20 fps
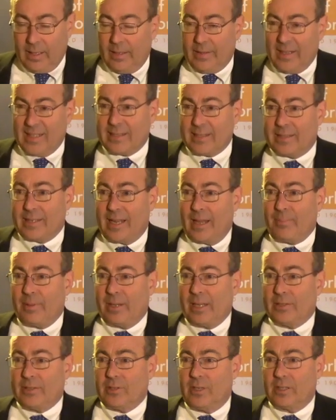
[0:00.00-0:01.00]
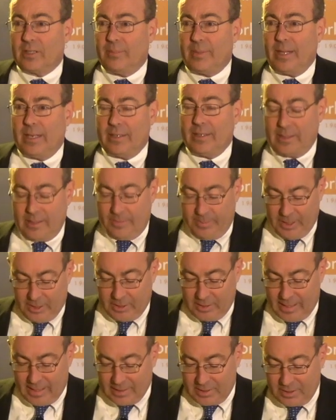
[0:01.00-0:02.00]
That's a topic I talked about in a
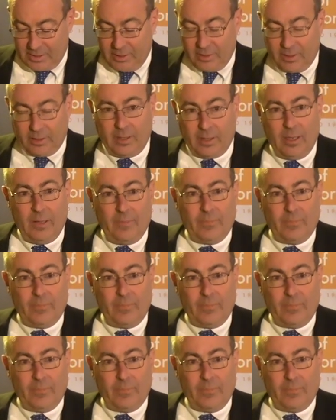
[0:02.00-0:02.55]
speech last year.